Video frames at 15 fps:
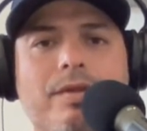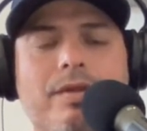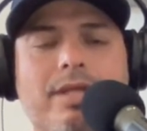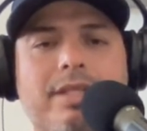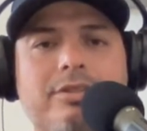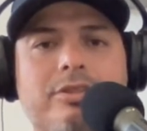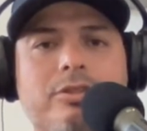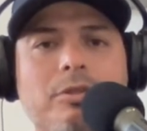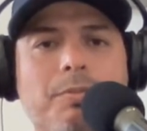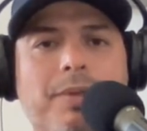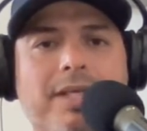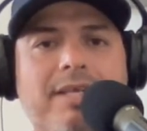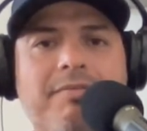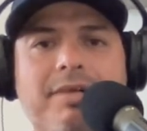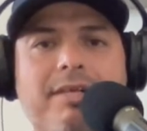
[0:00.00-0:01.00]
That's
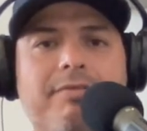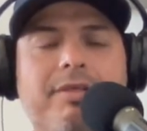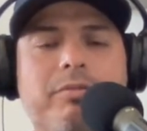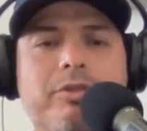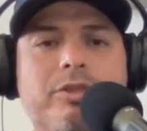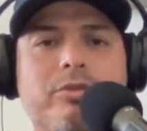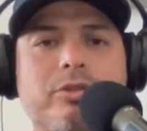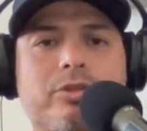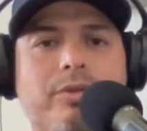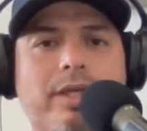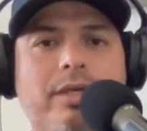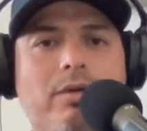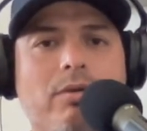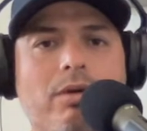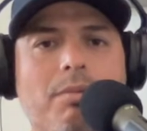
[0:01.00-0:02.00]
stupid. Even if there was no
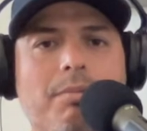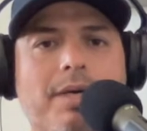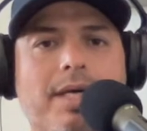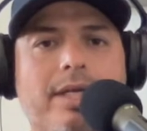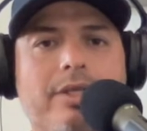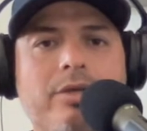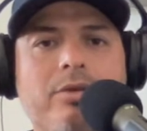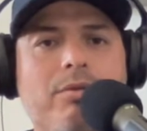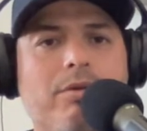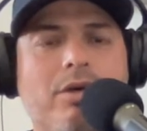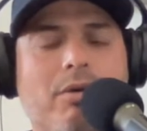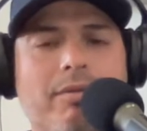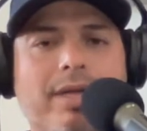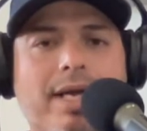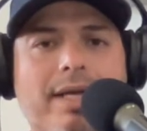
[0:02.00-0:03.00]
train going by, you don't
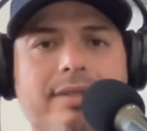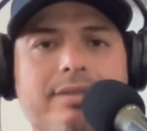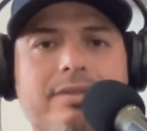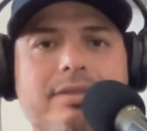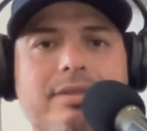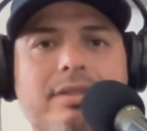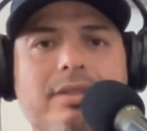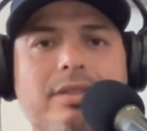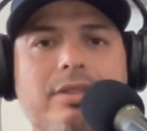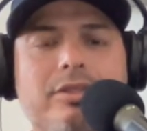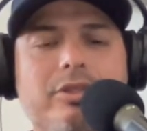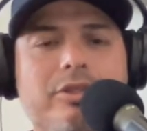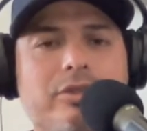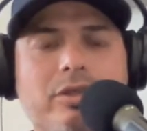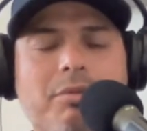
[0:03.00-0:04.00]
know that.
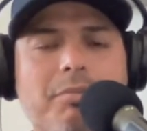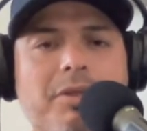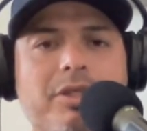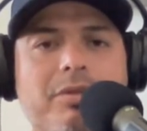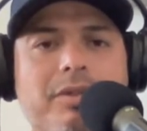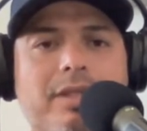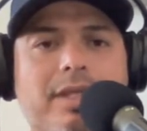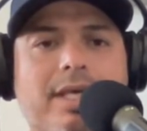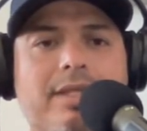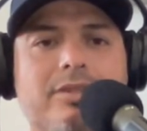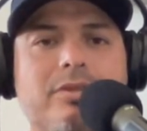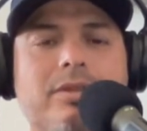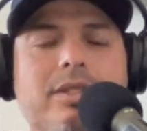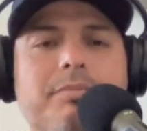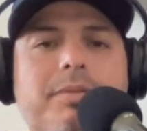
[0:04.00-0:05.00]
You shouldn't be doing that.
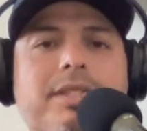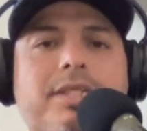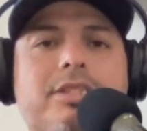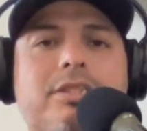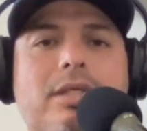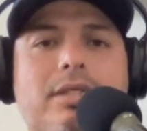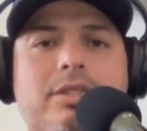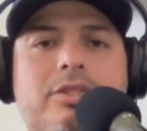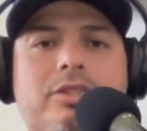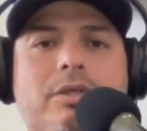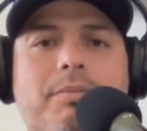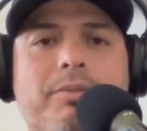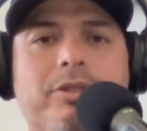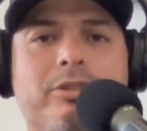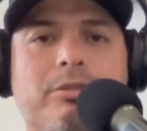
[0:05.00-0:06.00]
So I mean, it's the
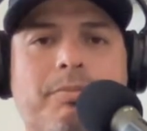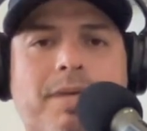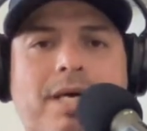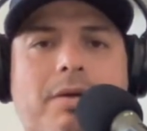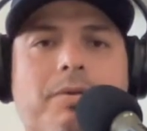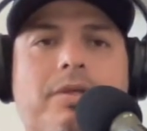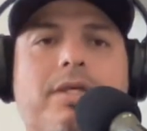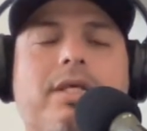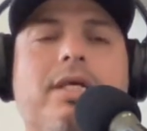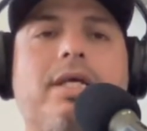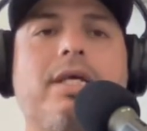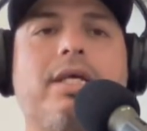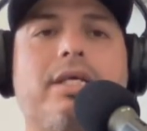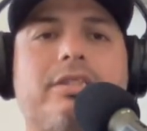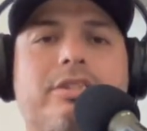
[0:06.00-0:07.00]
abuse of power.
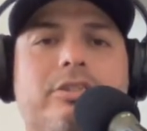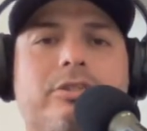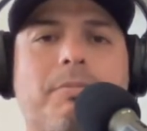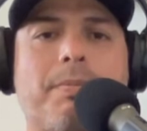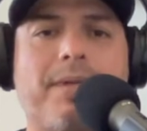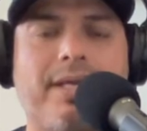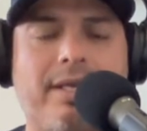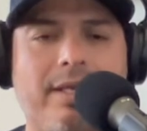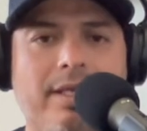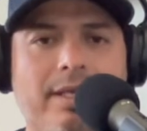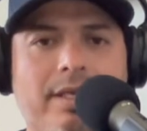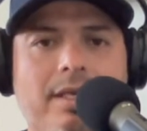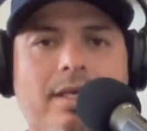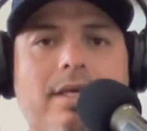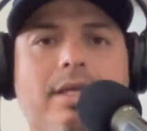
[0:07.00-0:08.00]
It's the
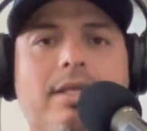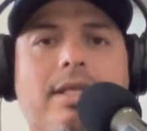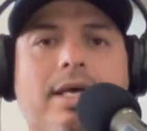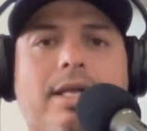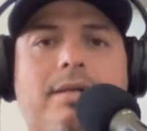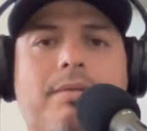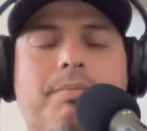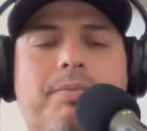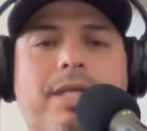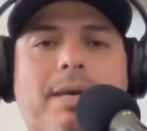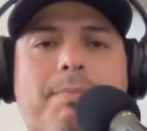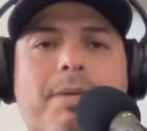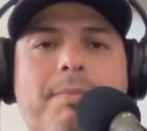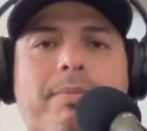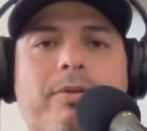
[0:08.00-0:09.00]
stupidity
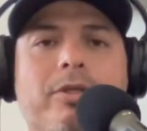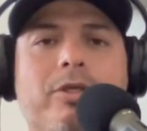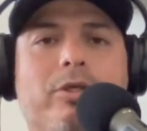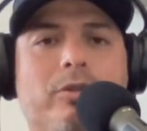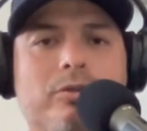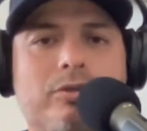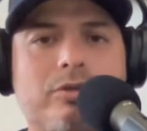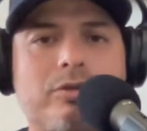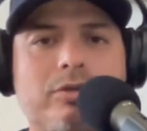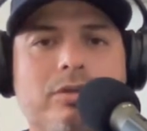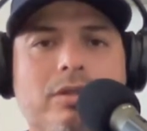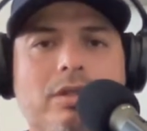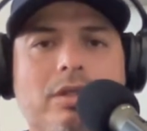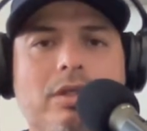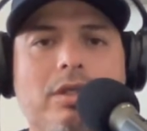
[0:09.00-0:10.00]
that people use.
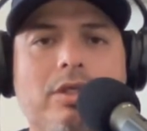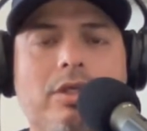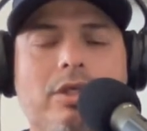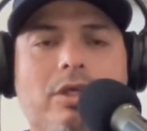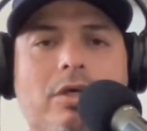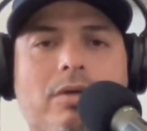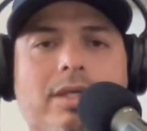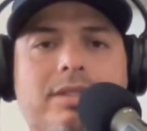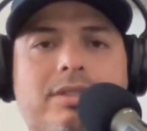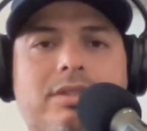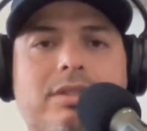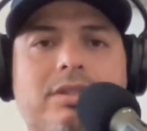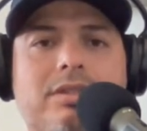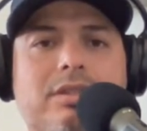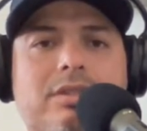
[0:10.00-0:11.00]
You know, it's
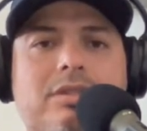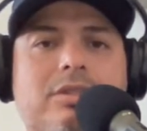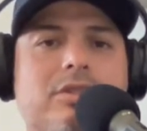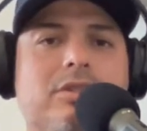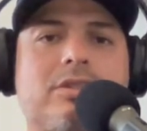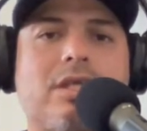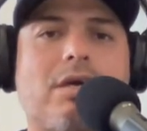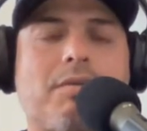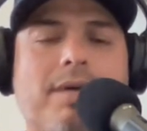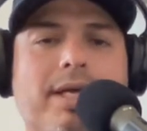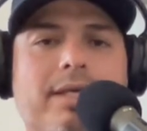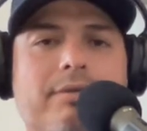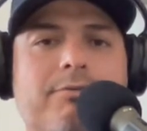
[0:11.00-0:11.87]
just not right.